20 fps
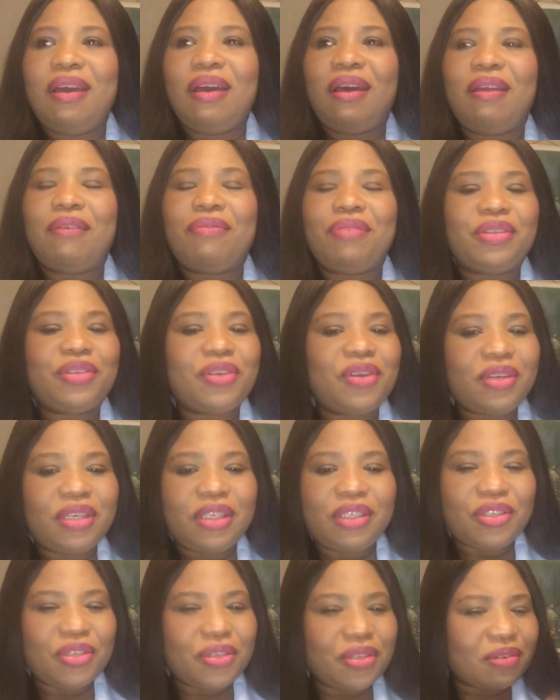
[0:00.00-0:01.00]
uh,
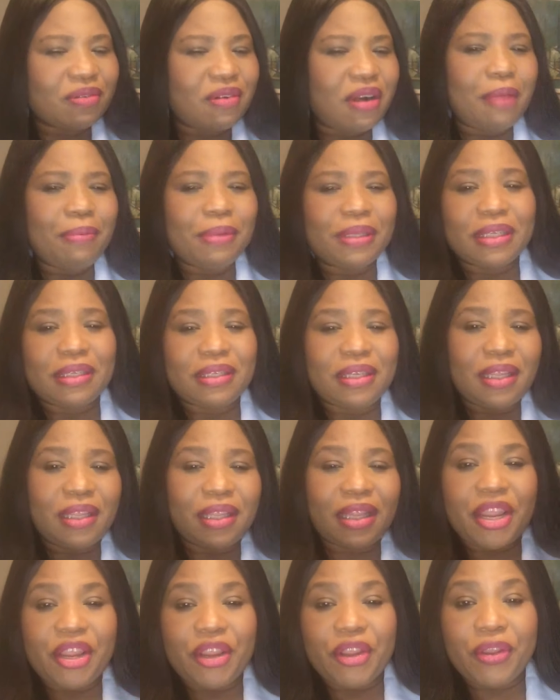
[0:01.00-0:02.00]
returning subscribers. I say
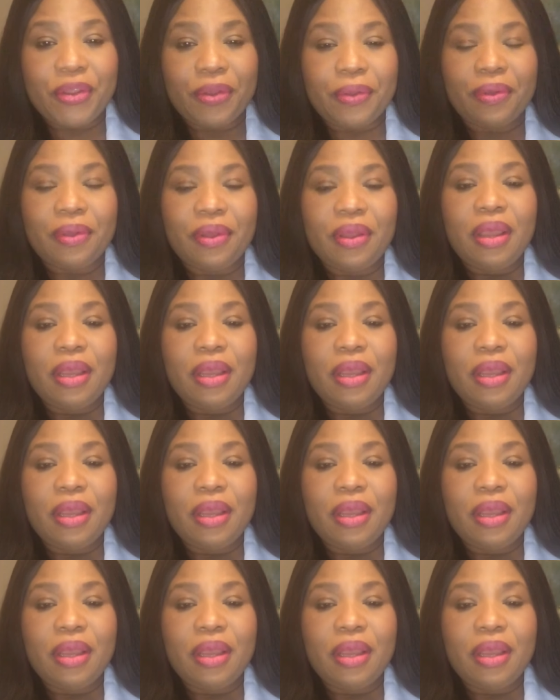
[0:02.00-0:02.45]
thank you.